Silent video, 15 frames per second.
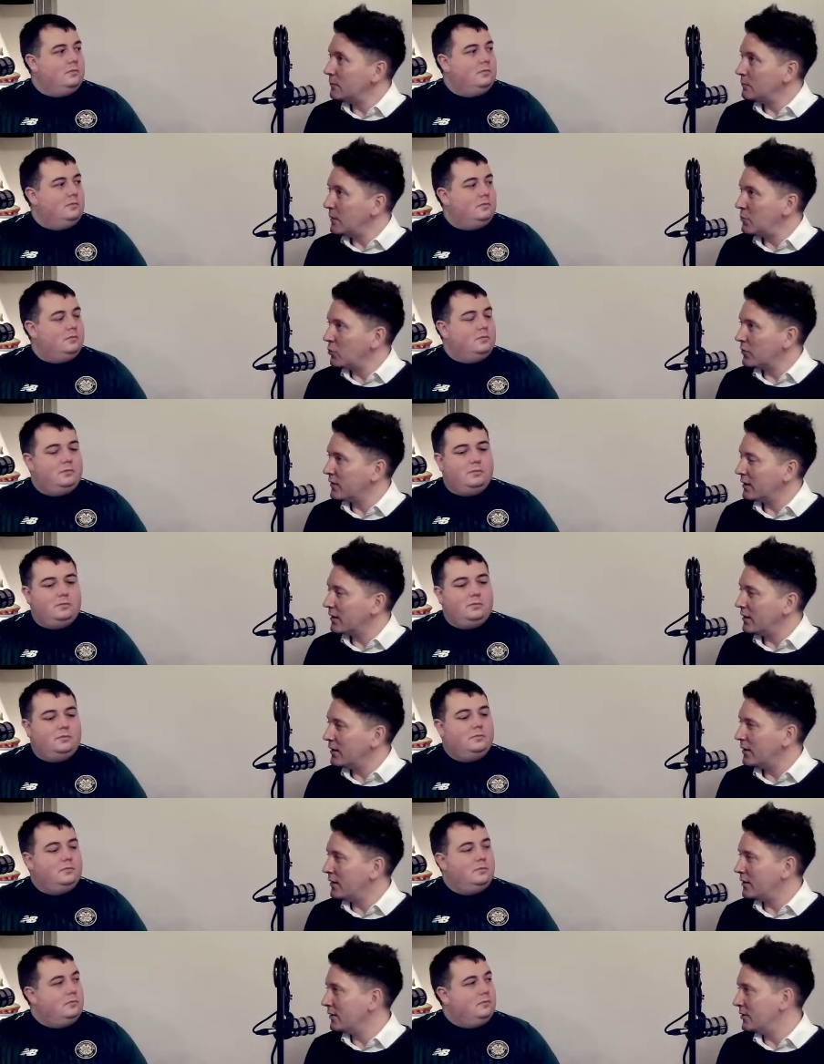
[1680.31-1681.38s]
Speaker 1: People think,
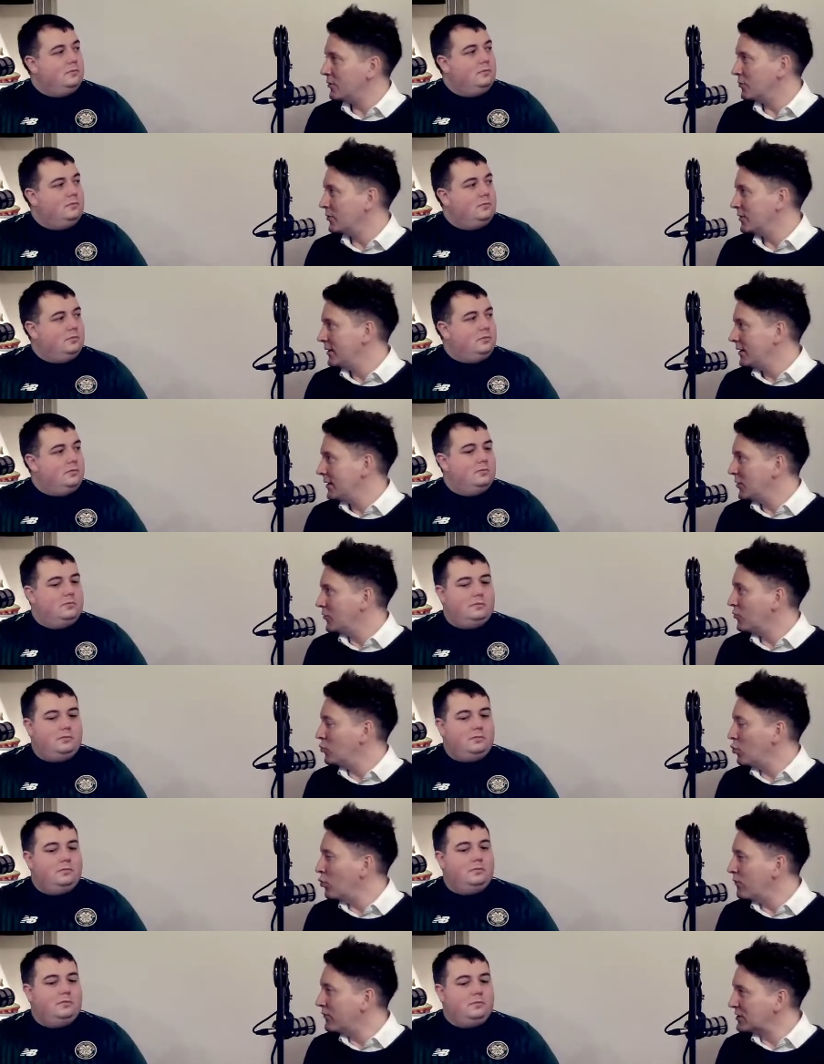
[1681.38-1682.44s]
ah, you know, you're
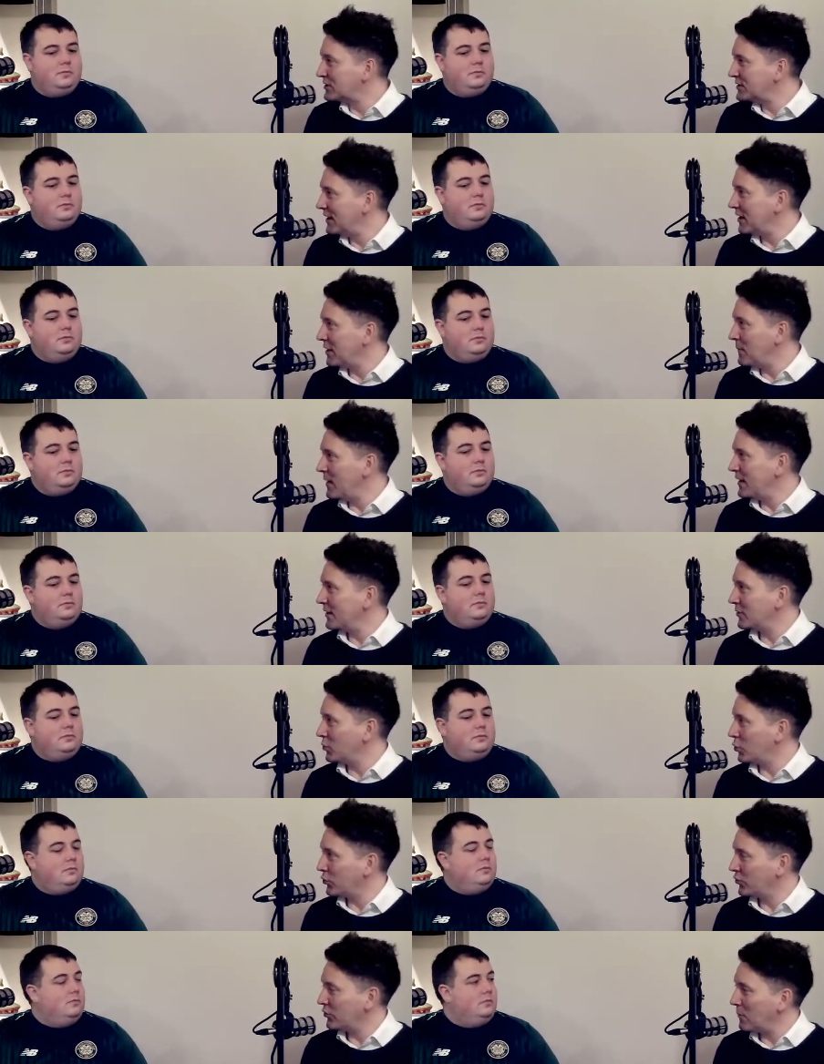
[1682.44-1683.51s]
over sentimental
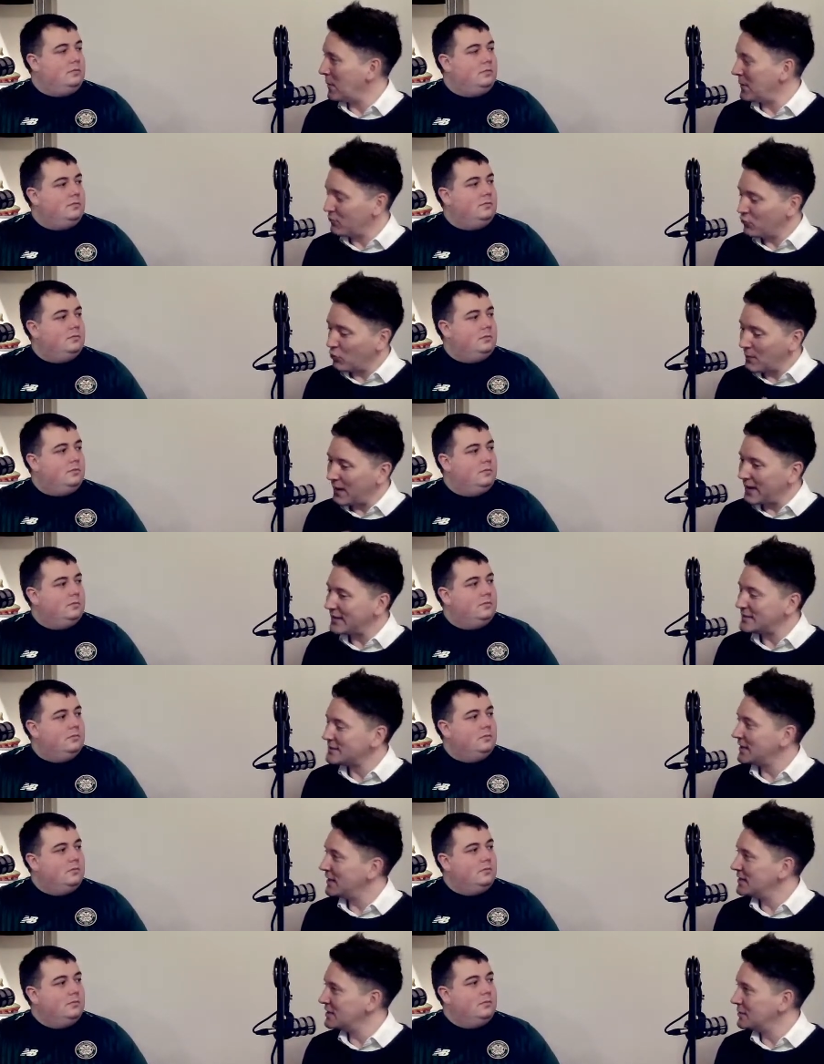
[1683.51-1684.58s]
or you're
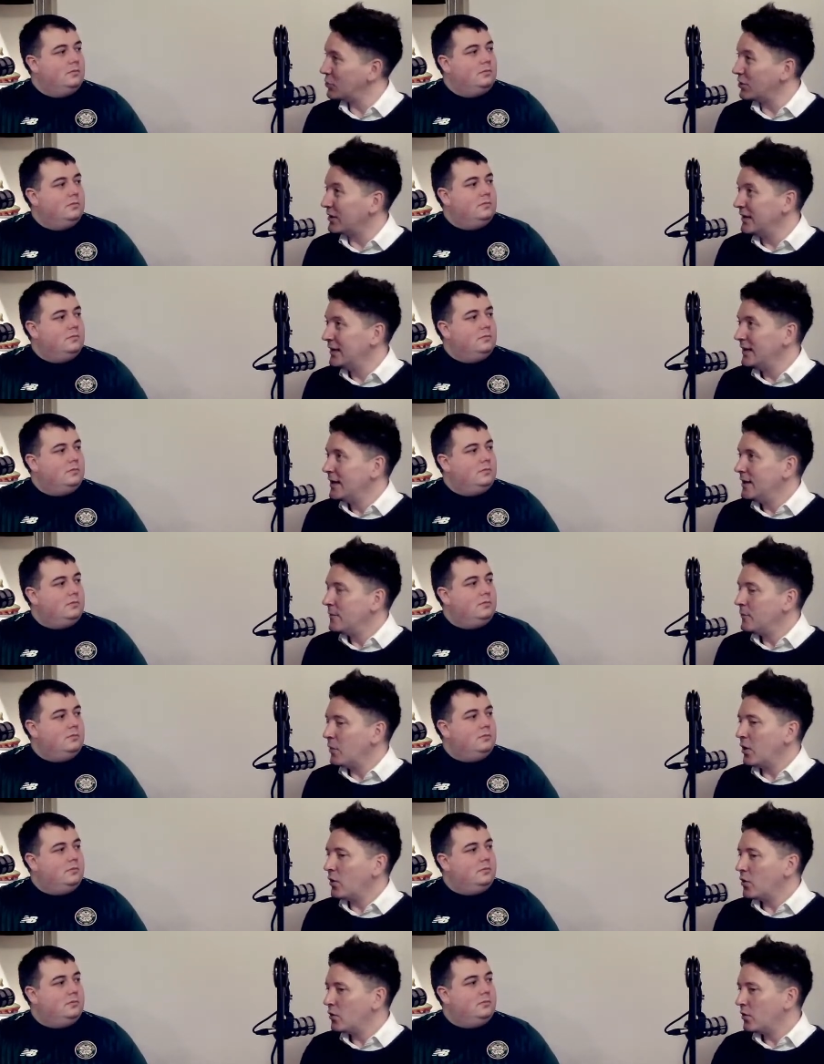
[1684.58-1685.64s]
romanticising about it.
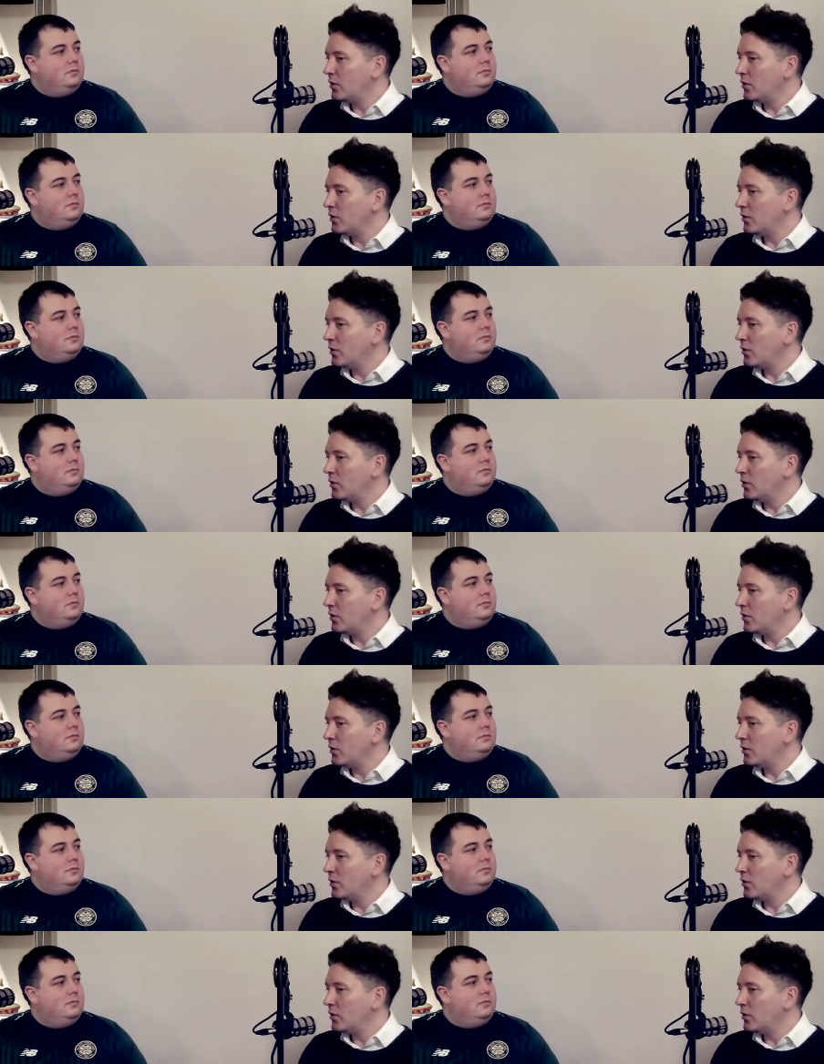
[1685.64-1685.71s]
But